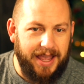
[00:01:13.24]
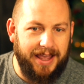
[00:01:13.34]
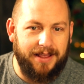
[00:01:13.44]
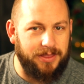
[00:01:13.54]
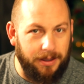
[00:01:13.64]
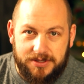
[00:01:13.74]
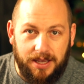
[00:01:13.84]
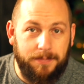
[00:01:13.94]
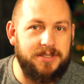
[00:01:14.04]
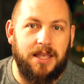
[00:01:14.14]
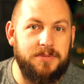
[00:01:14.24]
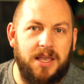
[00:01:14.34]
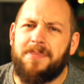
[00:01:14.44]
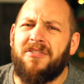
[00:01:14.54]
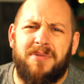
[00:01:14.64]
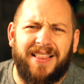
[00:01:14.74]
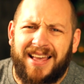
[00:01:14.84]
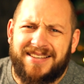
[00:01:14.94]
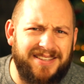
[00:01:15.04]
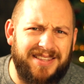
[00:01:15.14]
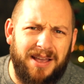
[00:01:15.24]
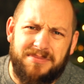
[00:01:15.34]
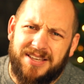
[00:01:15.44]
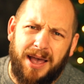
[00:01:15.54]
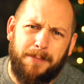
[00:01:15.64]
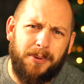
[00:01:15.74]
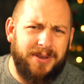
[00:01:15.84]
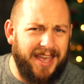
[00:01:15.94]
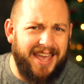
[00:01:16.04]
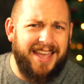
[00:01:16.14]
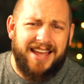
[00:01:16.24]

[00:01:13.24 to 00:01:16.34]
And thumbs up is thumbs up. Everybody likes a thumbs up, okay?